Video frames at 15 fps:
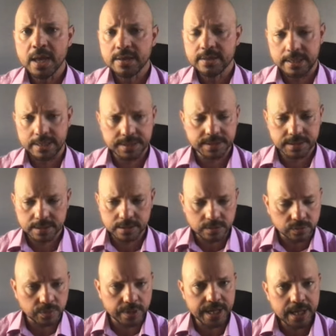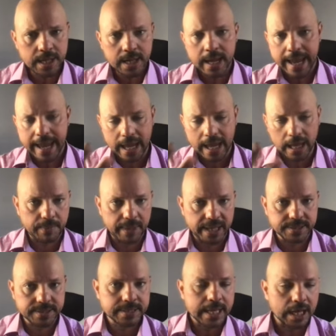These three
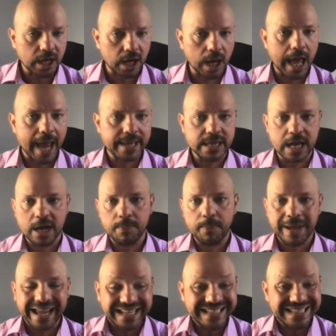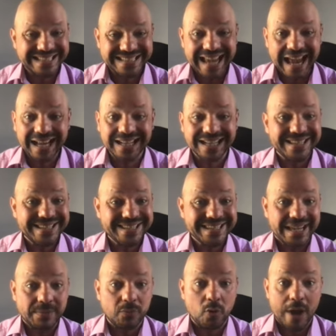elements line up exactly the
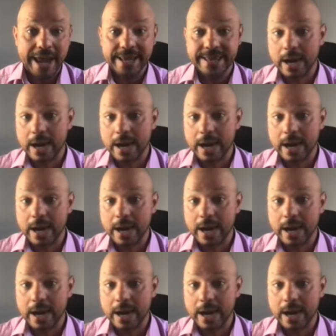same way that